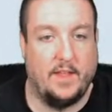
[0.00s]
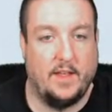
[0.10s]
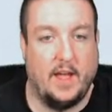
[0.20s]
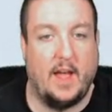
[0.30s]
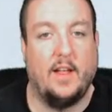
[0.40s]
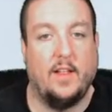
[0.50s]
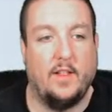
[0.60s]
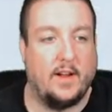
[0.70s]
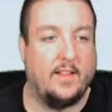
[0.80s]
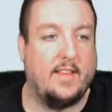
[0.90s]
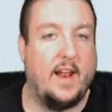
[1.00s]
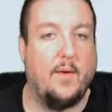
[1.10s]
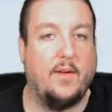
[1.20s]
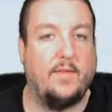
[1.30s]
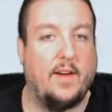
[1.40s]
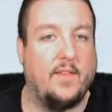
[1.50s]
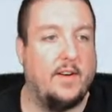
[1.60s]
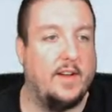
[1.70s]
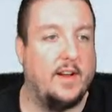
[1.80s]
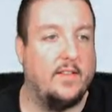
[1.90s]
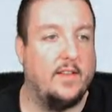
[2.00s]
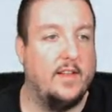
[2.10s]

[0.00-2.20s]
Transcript: Huh, look, it said I won 500 tickets.